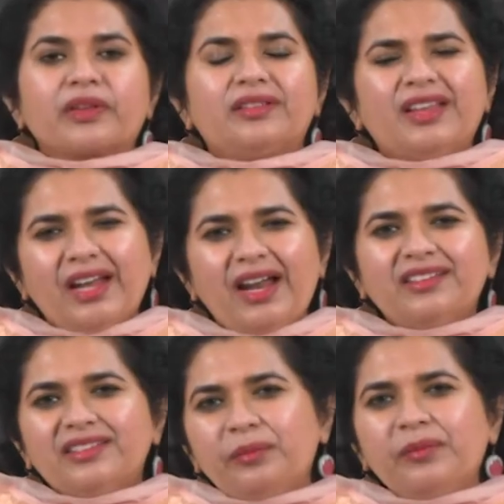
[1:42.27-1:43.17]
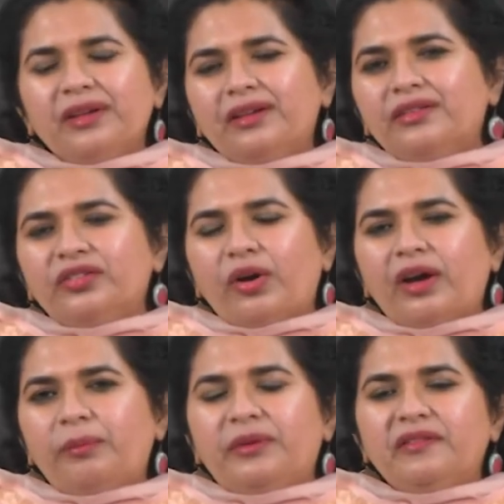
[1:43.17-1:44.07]
There are some
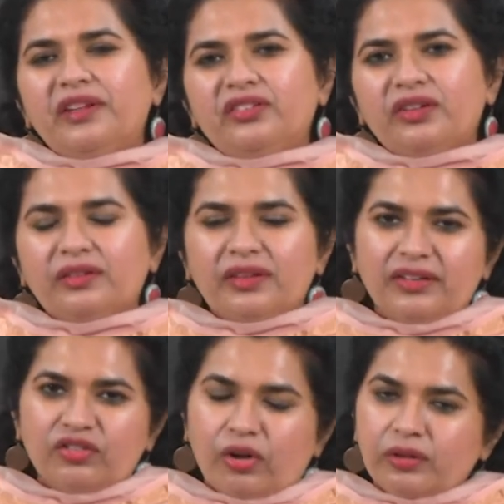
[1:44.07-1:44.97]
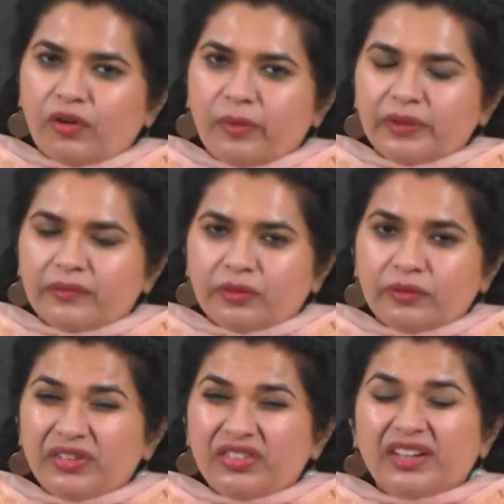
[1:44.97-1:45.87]
abbreviations and short forms of
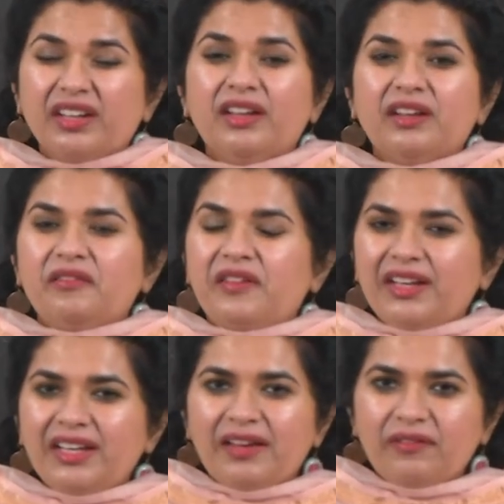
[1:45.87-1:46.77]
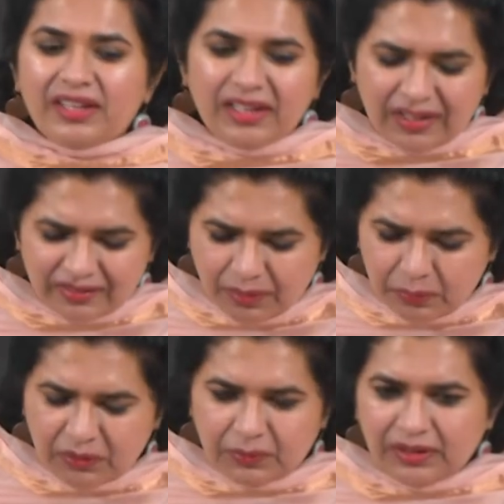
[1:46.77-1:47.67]
course, which are very
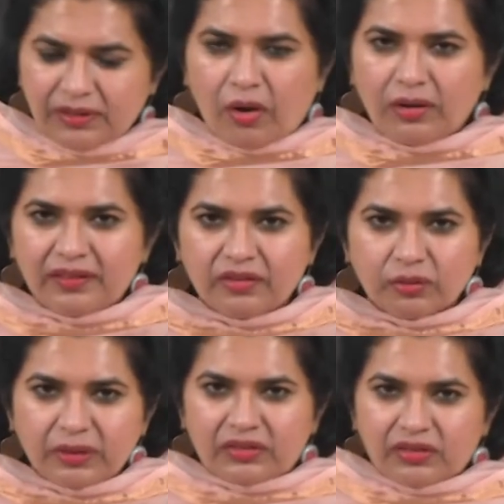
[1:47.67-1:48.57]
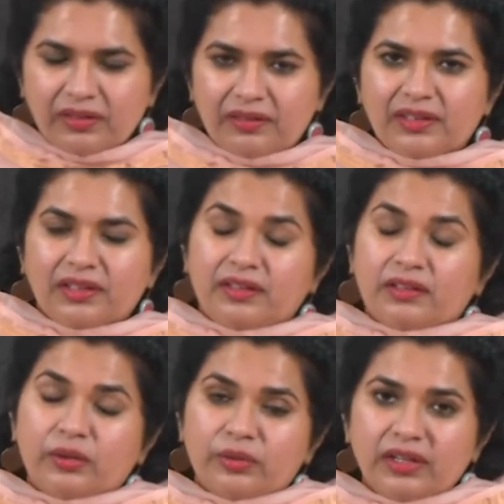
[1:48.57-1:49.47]
acceptable in all situations
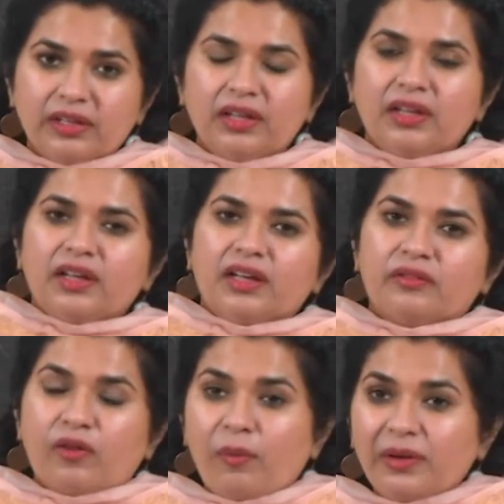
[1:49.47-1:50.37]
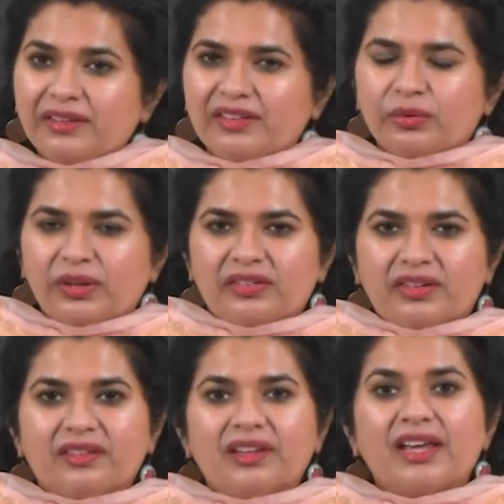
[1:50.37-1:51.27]
including formal
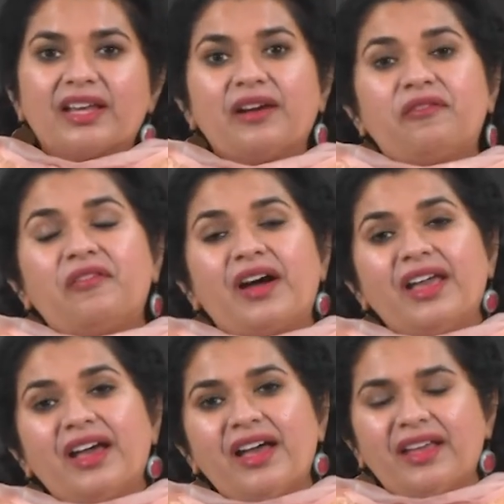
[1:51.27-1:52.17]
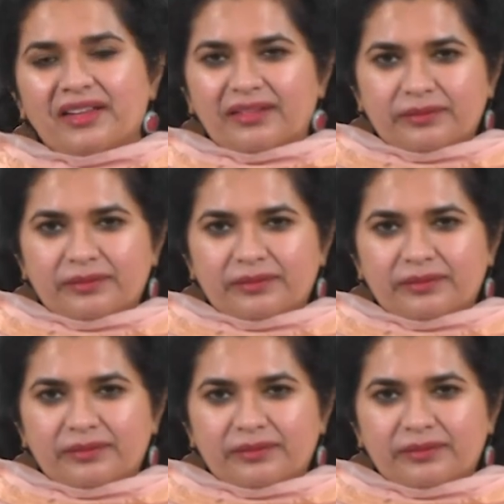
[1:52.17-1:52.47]
situations like FYI